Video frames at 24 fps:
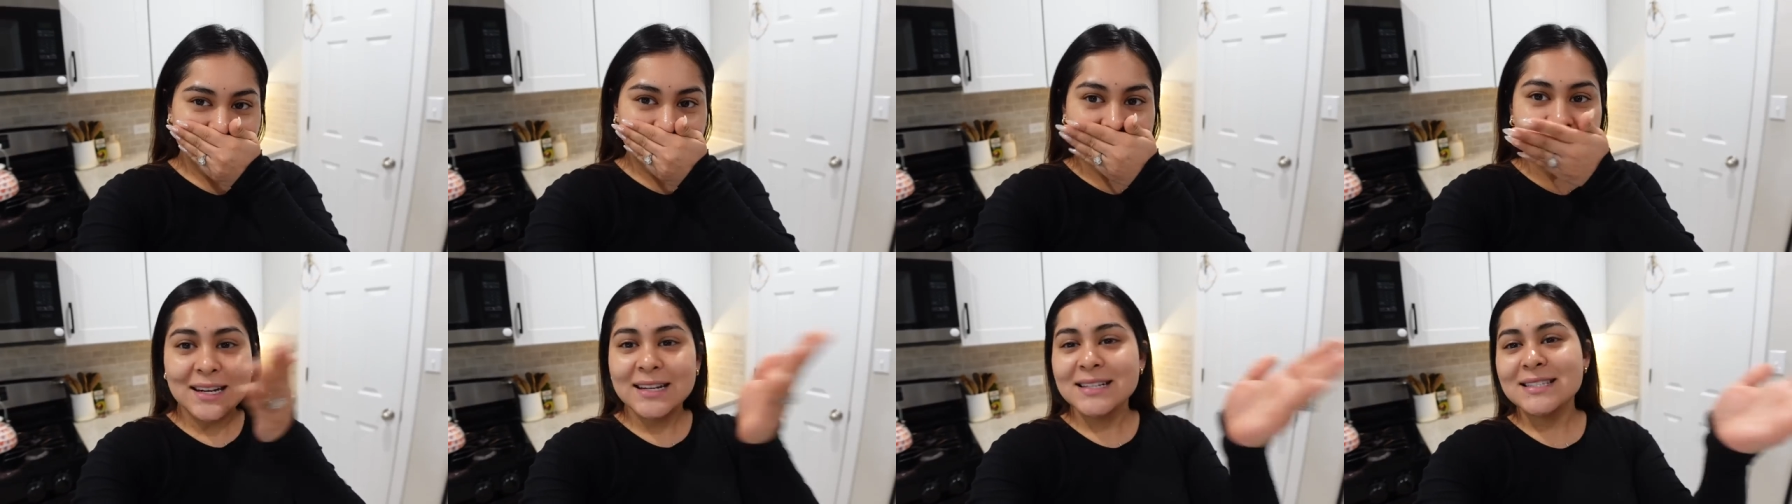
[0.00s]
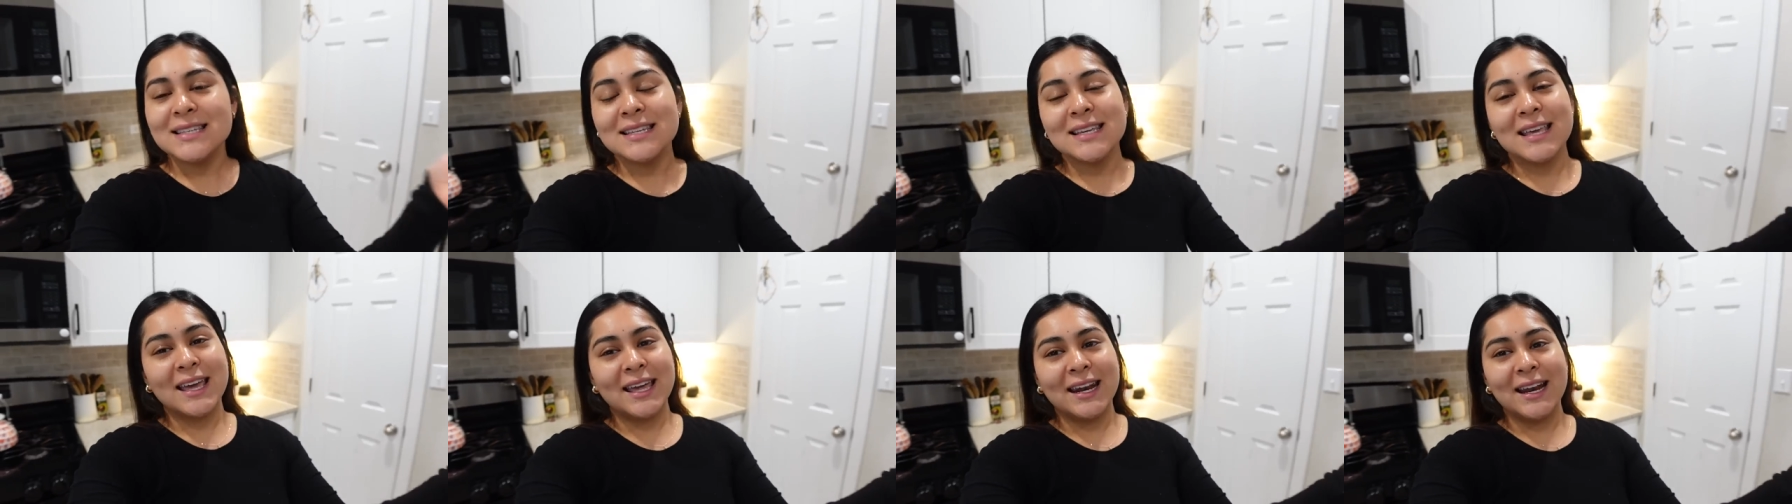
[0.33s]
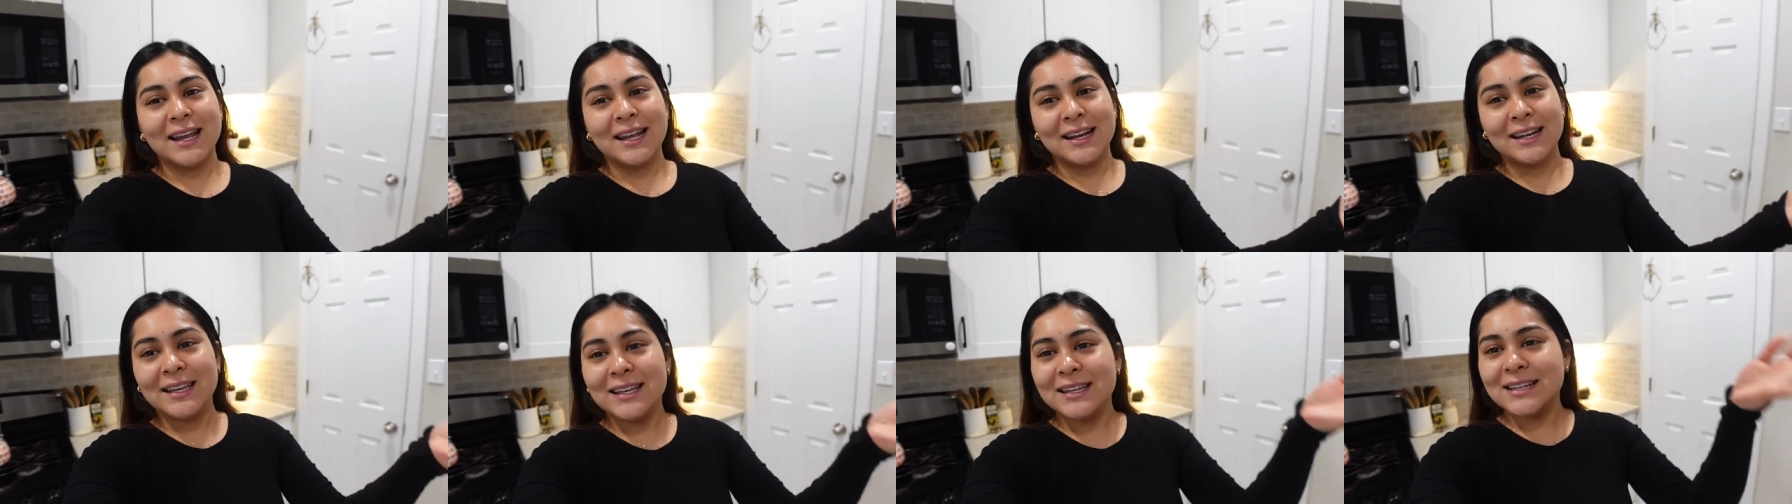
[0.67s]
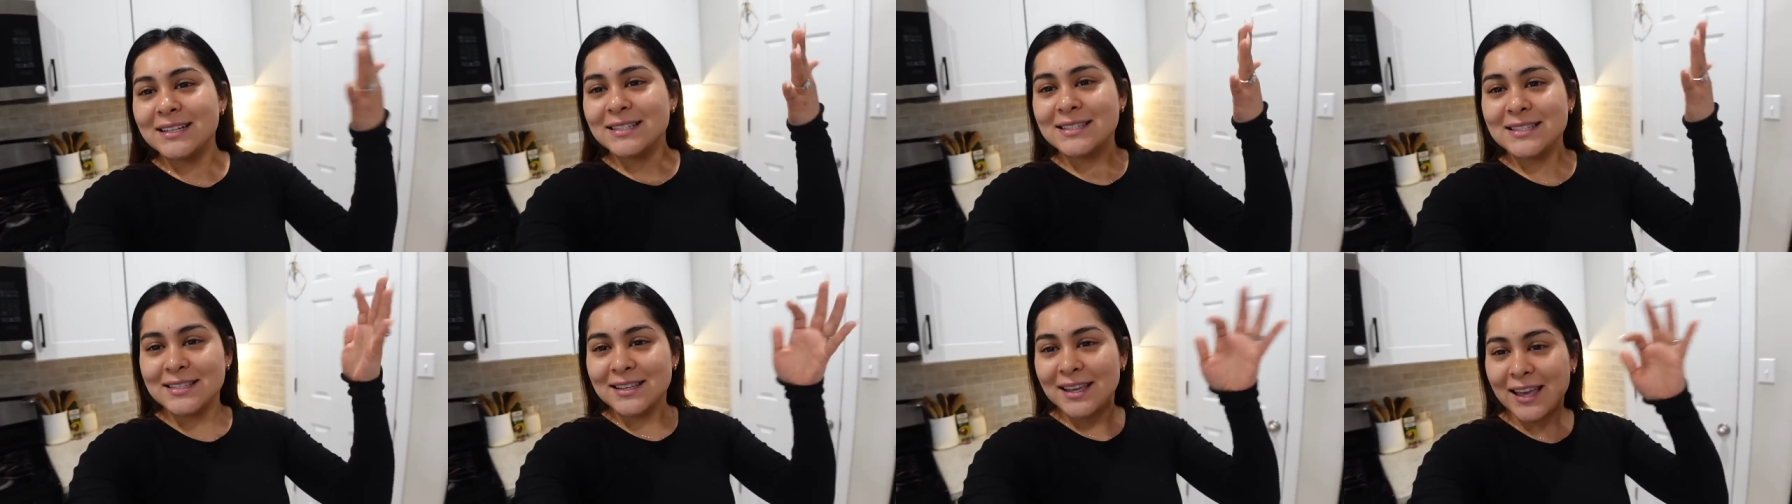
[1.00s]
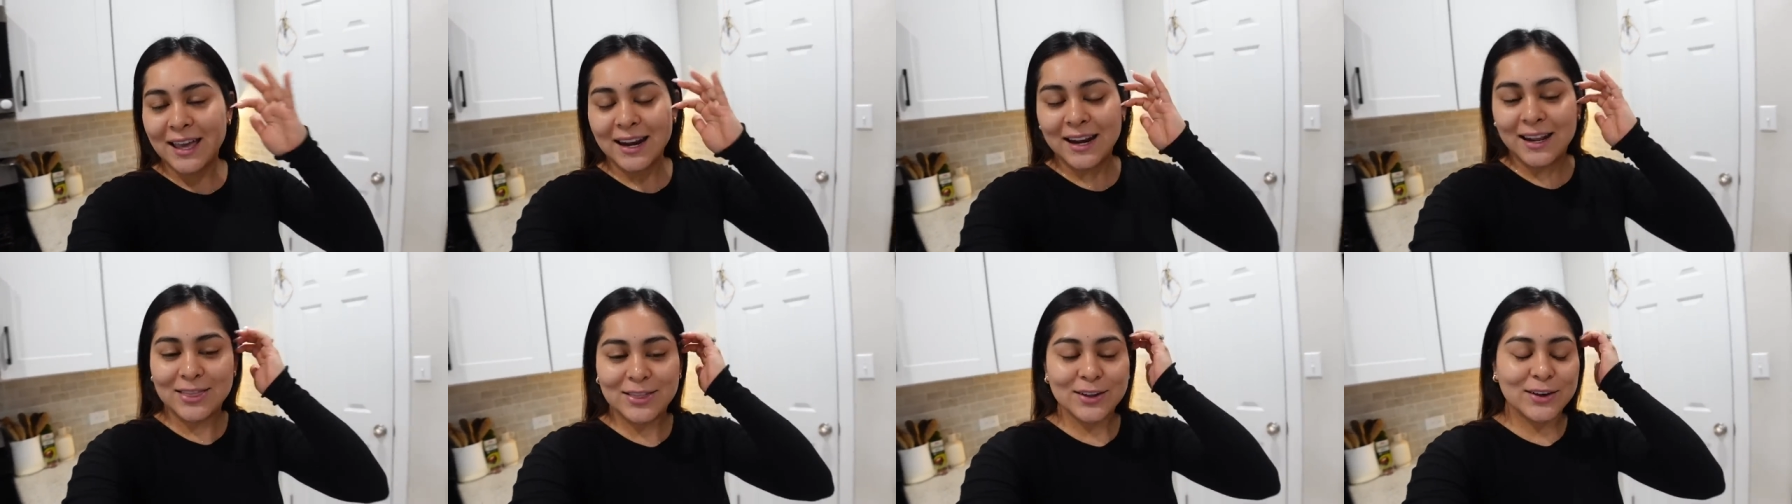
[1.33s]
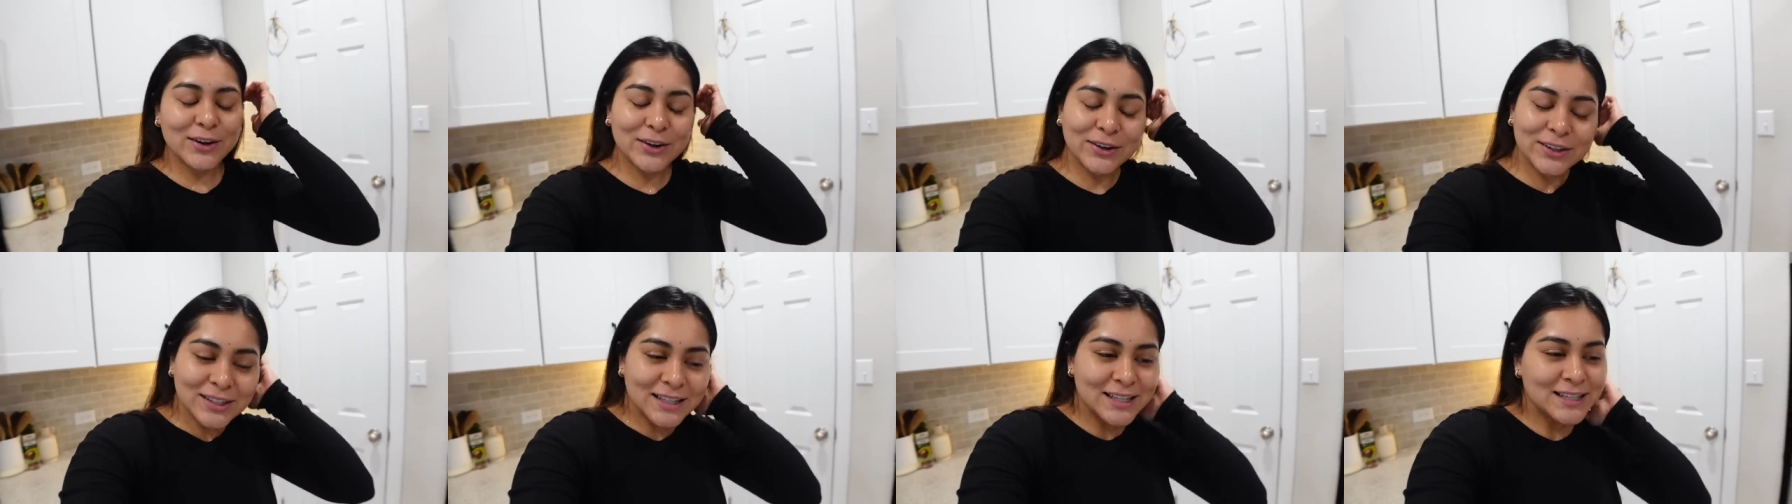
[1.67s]
He doesn't get it. He doesn't get it. The
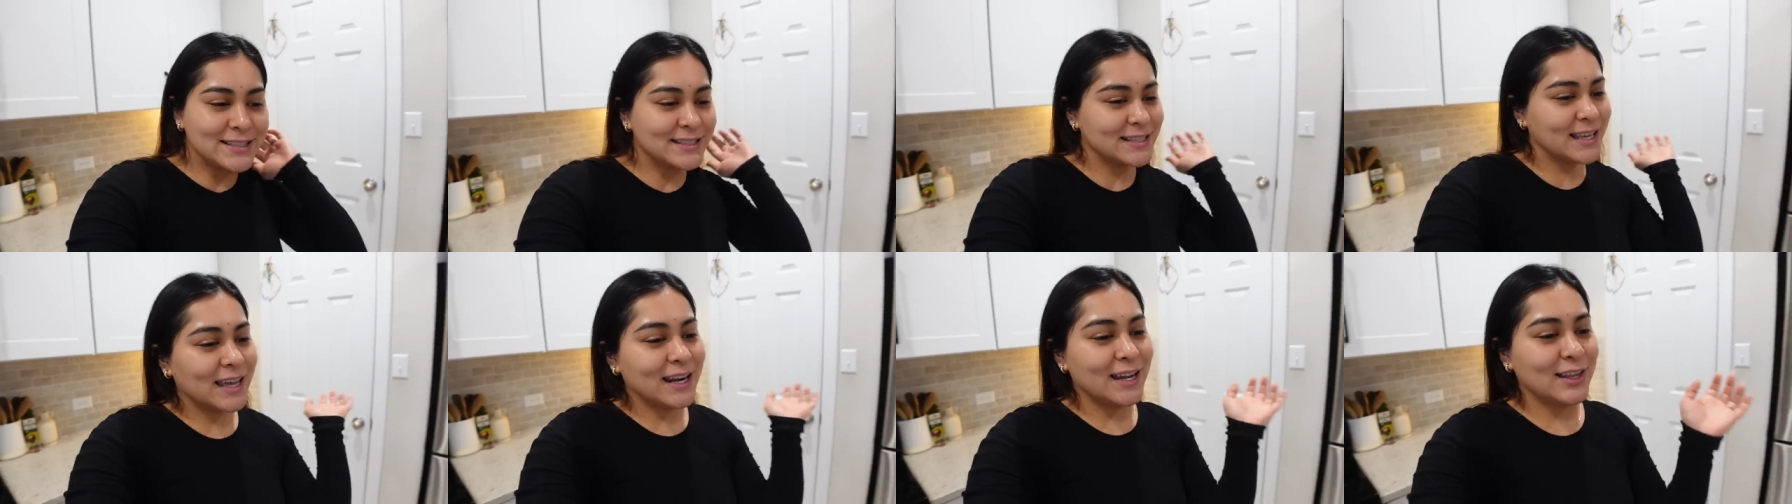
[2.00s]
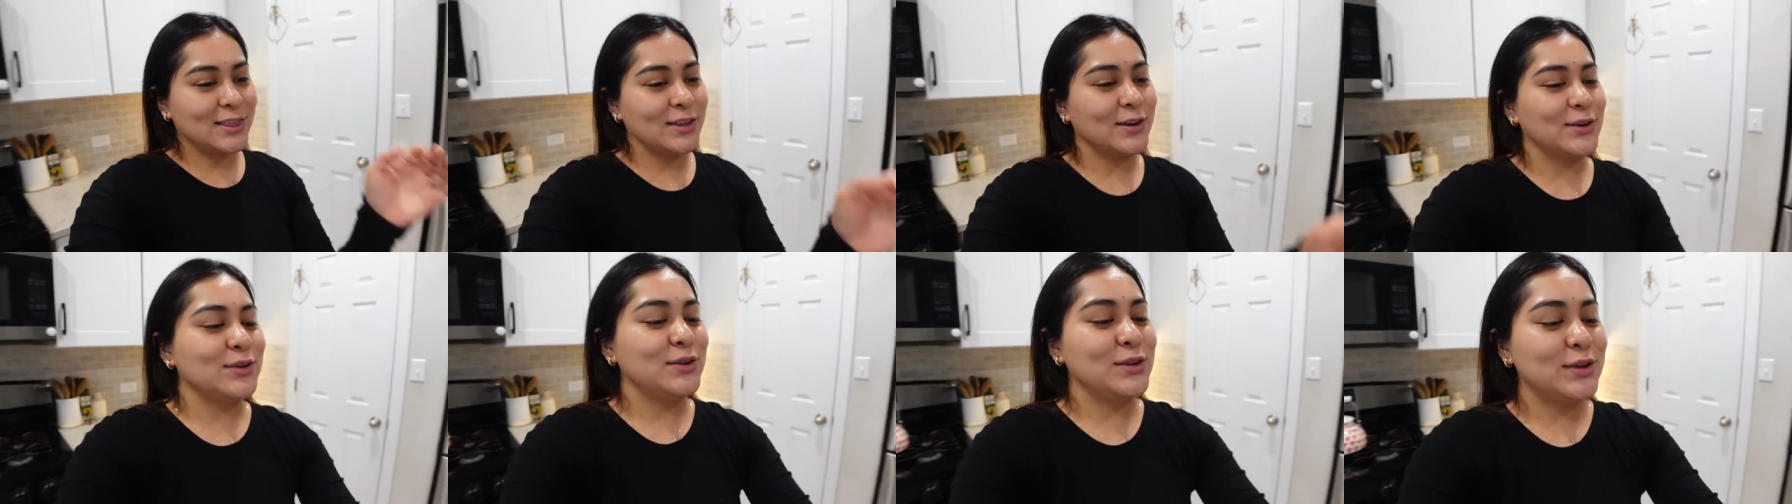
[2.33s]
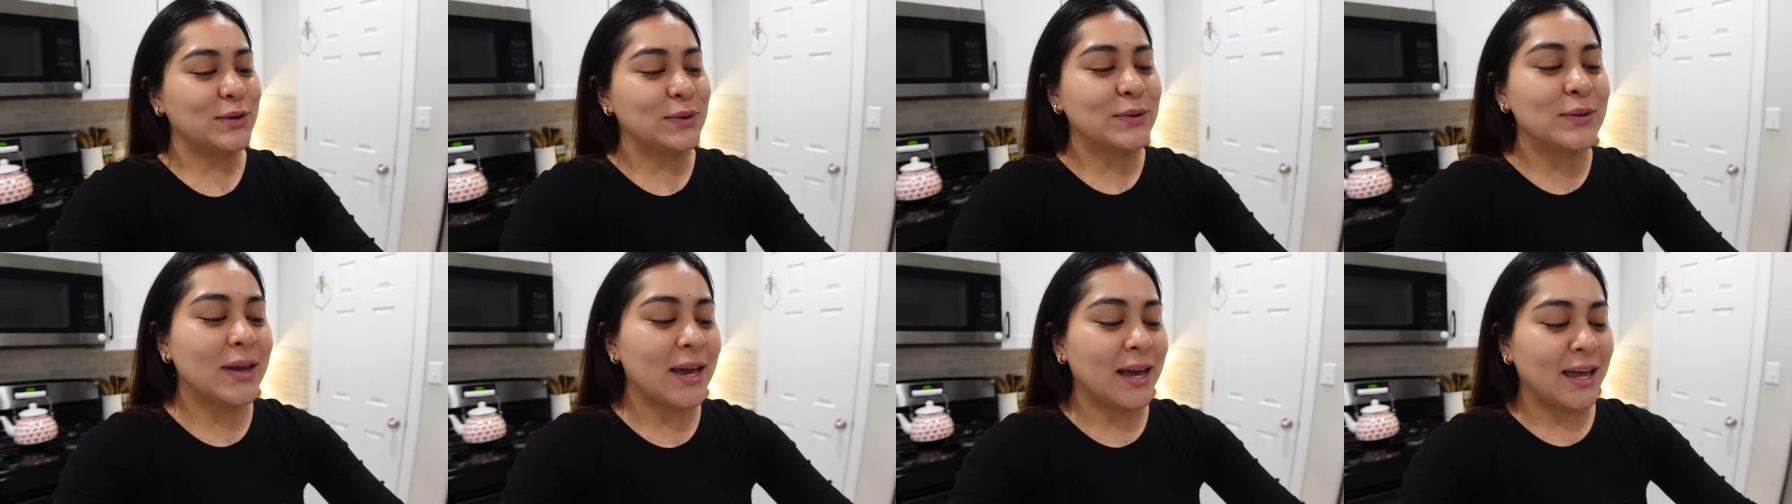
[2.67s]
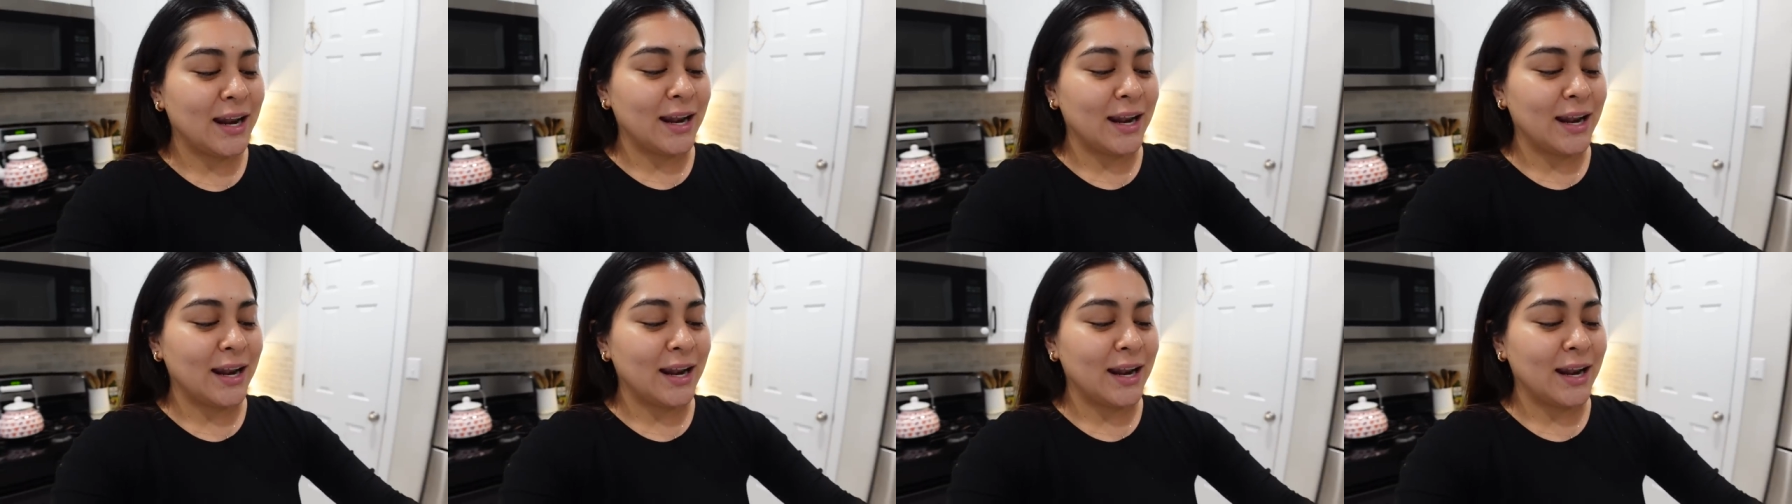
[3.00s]
girlies get it though. You don't get